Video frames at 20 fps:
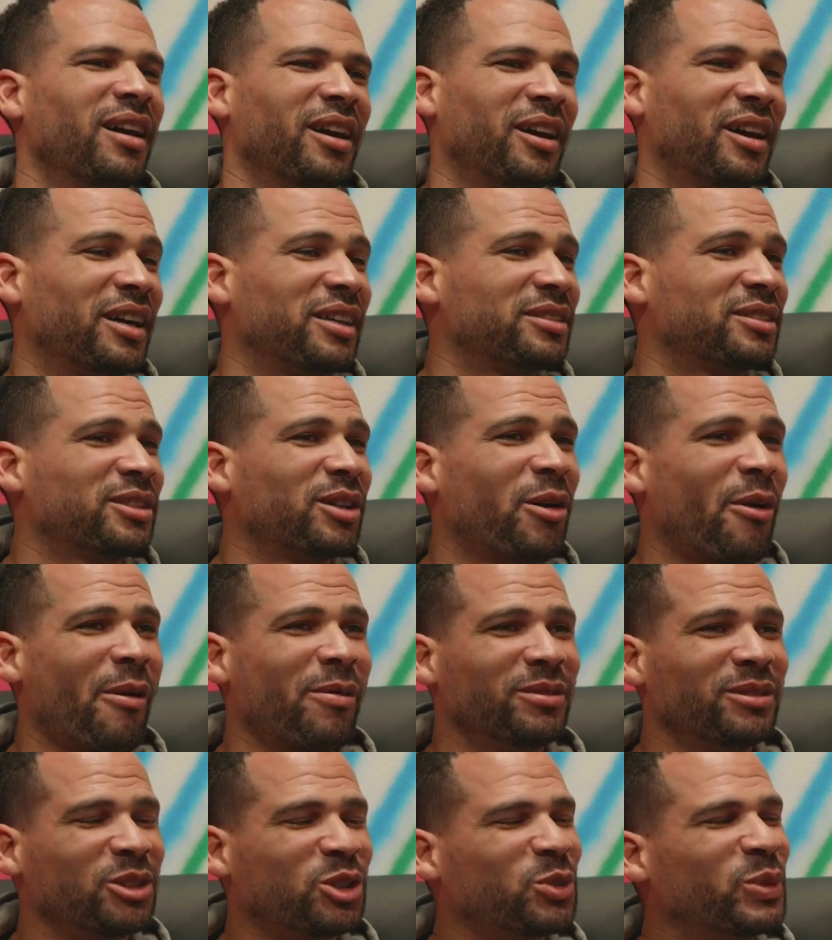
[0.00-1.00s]
All right.
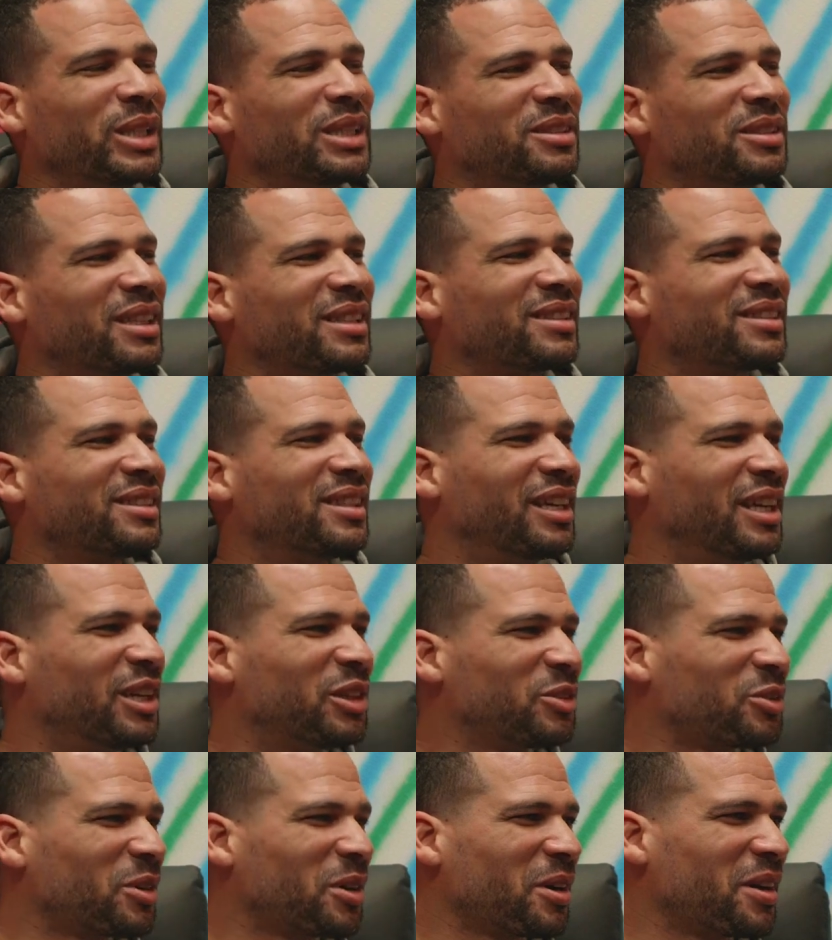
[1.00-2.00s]
So Sweet
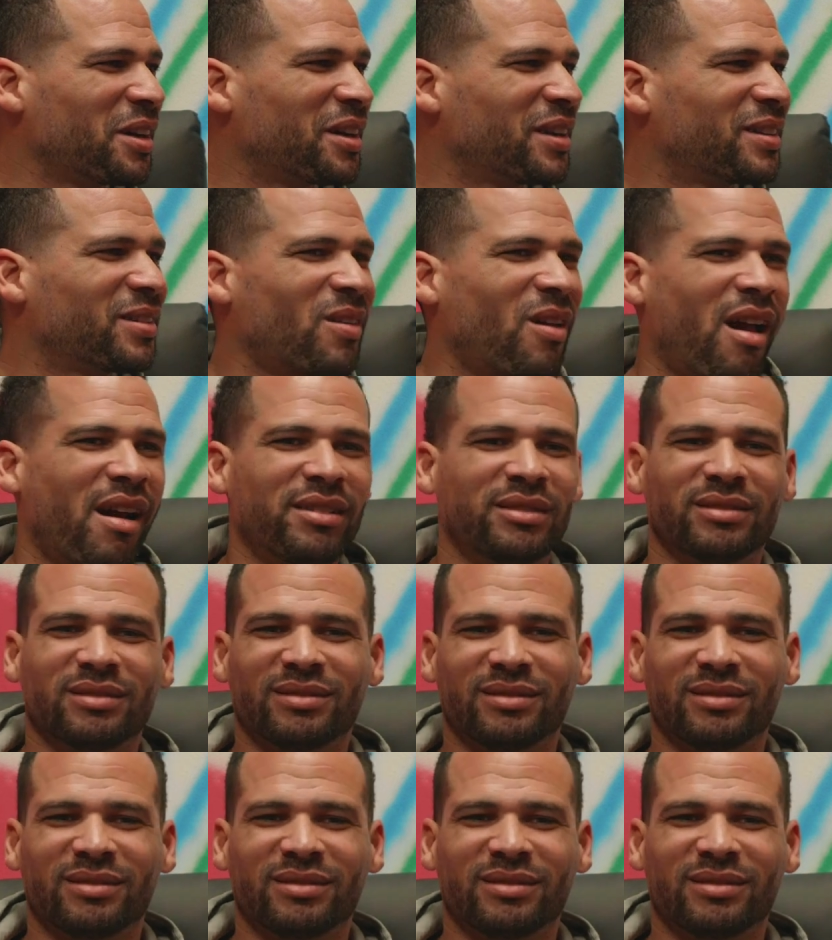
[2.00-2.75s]
16 run.